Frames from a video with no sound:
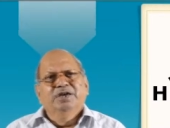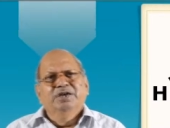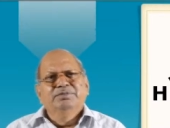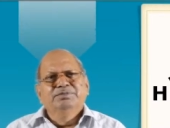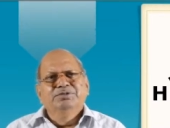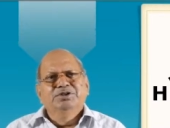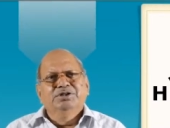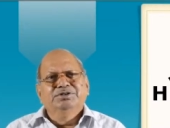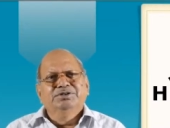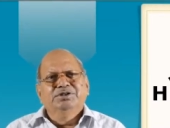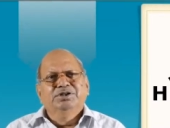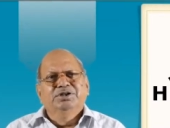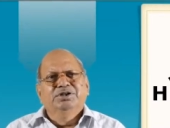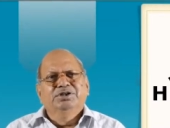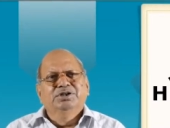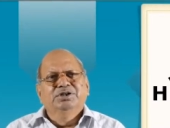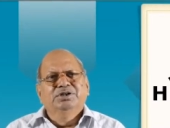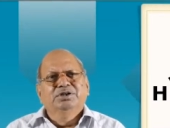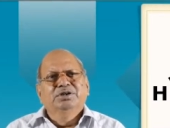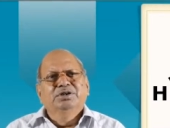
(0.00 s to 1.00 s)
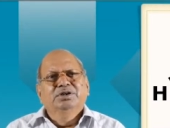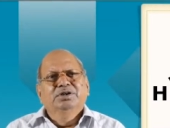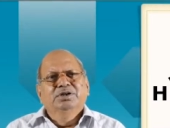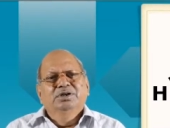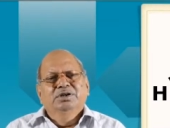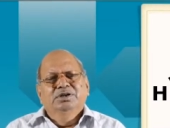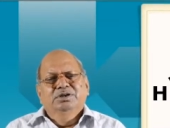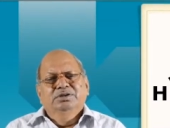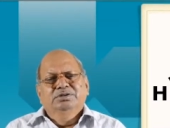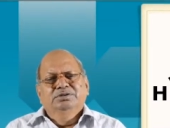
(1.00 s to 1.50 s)
I am just taking,
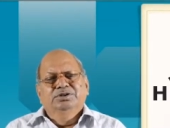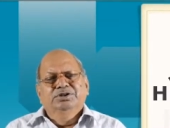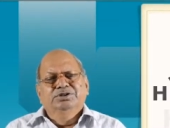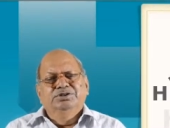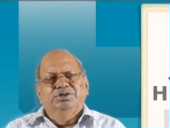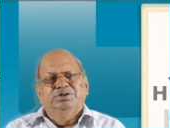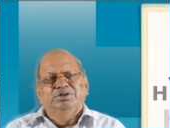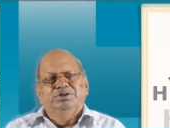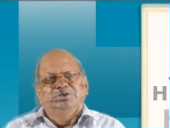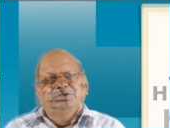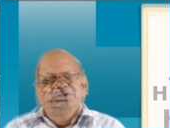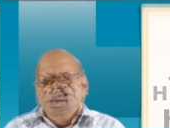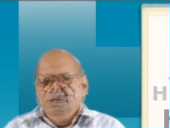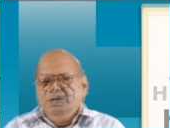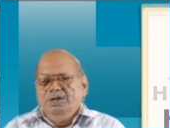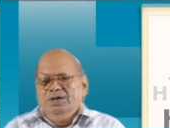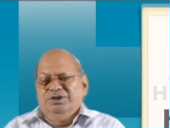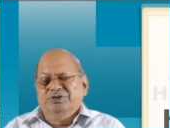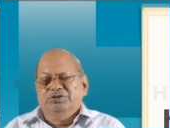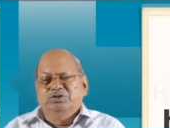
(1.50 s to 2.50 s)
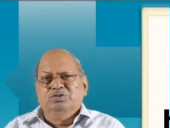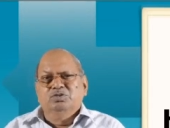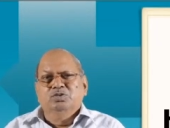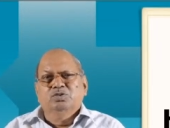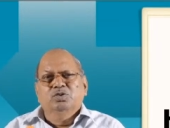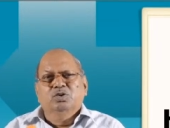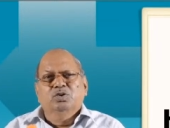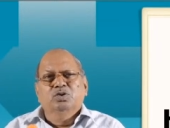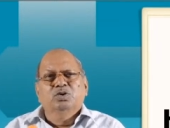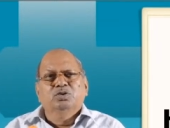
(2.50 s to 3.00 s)
this is
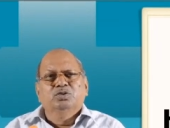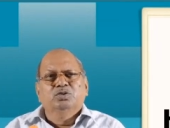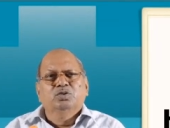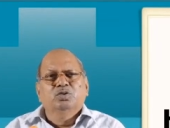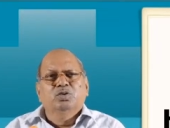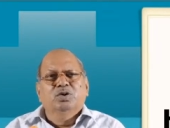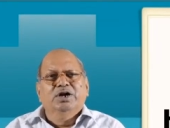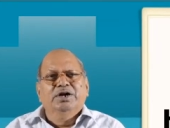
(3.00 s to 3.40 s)
H2O2,